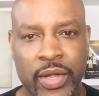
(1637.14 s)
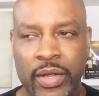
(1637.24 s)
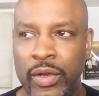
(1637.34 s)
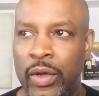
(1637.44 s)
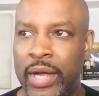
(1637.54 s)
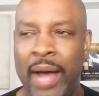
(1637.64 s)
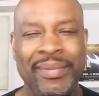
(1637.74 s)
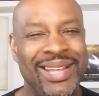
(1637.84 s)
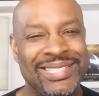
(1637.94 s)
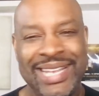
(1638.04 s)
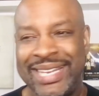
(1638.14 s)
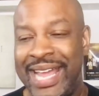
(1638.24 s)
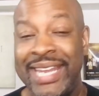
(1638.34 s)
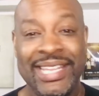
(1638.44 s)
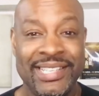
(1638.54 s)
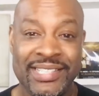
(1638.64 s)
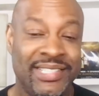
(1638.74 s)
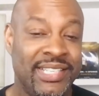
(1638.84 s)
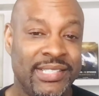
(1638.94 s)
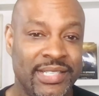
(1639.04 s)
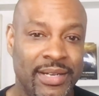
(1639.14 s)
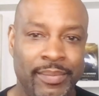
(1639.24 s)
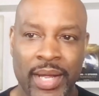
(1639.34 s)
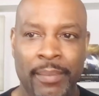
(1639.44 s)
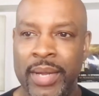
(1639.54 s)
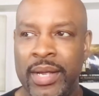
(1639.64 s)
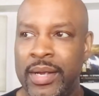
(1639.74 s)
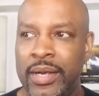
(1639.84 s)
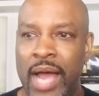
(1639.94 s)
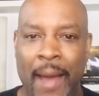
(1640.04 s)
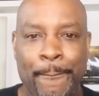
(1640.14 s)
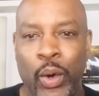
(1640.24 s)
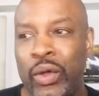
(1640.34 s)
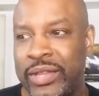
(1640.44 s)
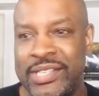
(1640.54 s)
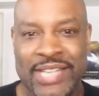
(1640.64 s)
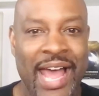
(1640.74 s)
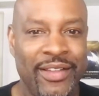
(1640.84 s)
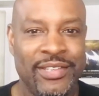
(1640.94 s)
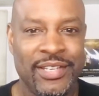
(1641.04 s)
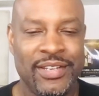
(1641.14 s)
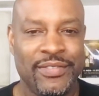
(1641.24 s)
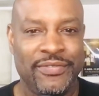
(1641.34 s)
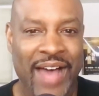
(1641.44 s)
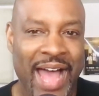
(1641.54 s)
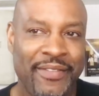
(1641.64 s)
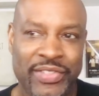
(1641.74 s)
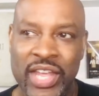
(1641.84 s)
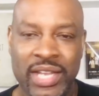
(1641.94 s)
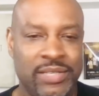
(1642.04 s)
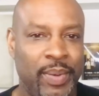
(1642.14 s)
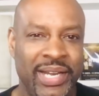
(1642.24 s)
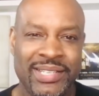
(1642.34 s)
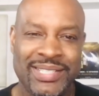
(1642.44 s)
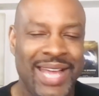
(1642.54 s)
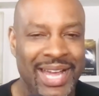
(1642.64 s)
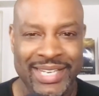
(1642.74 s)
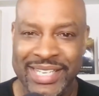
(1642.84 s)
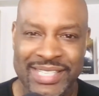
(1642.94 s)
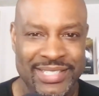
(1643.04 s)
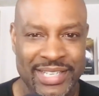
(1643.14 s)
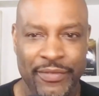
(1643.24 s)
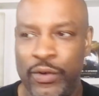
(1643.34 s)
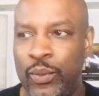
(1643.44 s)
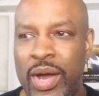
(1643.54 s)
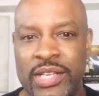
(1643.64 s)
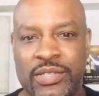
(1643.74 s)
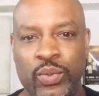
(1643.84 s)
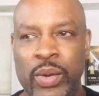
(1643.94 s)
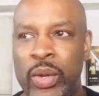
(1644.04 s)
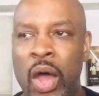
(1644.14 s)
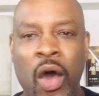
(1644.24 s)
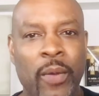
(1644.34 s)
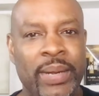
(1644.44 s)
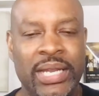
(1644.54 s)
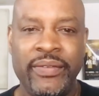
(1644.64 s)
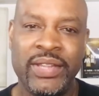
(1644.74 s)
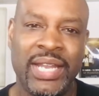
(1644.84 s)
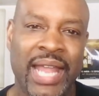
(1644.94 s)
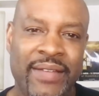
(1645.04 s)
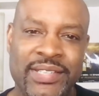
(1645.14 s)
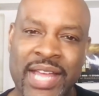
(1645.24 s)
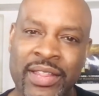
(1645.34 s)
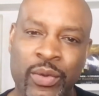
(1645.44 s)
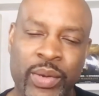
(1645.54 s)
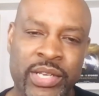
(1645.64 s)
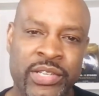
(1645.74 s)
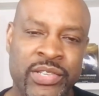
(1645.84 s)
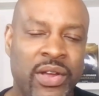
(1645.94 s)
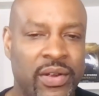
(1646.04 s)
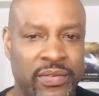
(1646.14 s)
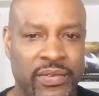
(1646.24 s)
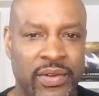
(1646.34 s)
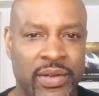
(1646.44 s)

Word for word: Look, I'm not saying any of this is easy. I'm, I'm not, I boiled this down to five things, but it's not easy. If it was, we would all be living the lifestyle that we deserve.